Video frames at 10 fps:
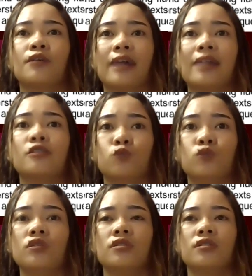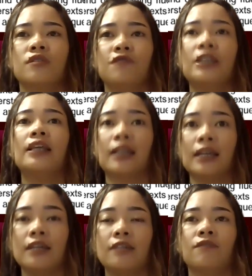and recognized tools, feel
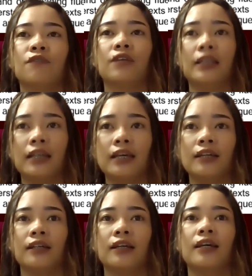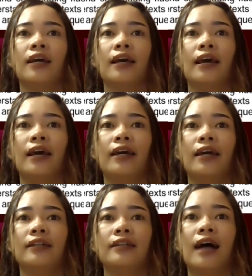eerie for reading,
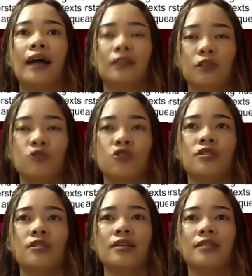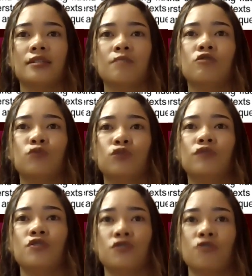and ATIN, which is the assessment
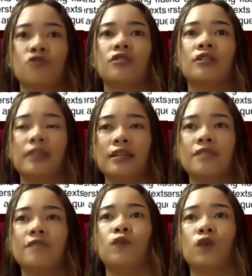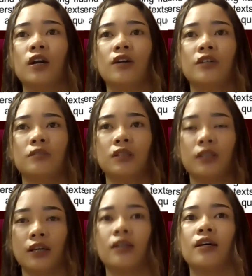tool for instructional needs for
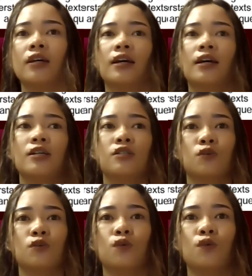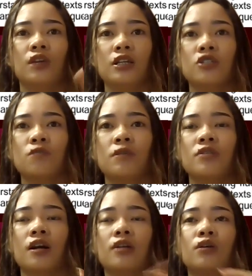arithmetic. So the
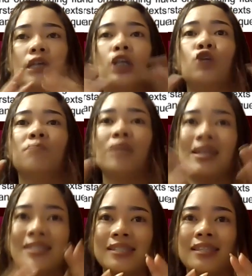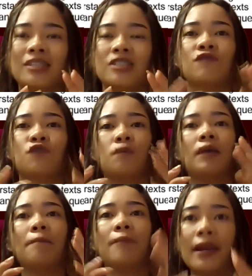instruments are curriculum-based. This is
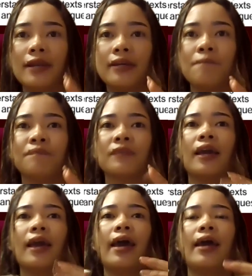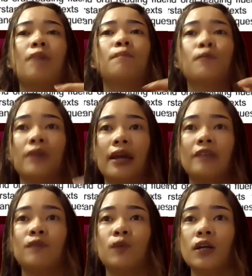from DepEd, and
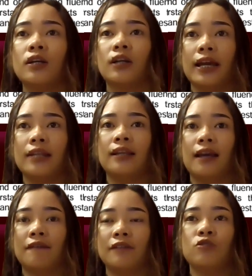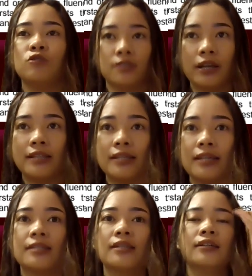appropriate for grade level, which is the grade
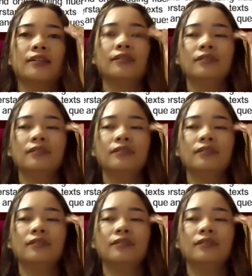6.